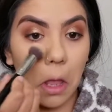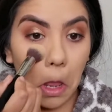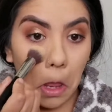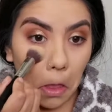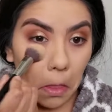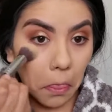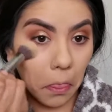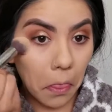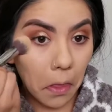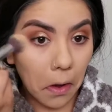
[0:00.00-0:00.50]

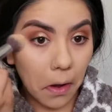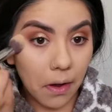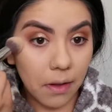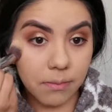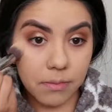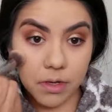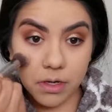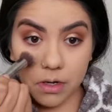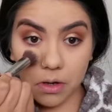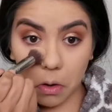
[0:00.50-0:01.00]
And then
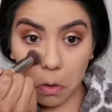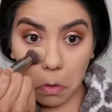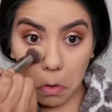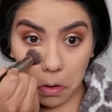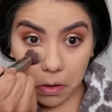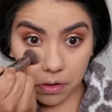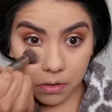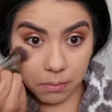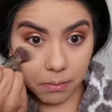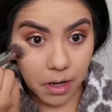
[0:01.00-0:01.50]
I'm going to go
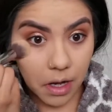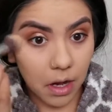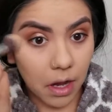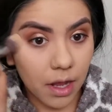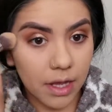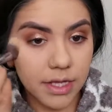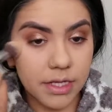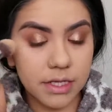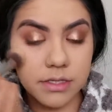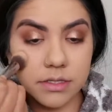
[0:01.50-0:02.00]
under my
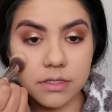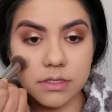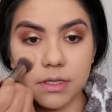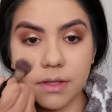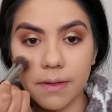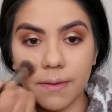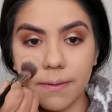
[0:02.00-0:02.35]
eyes.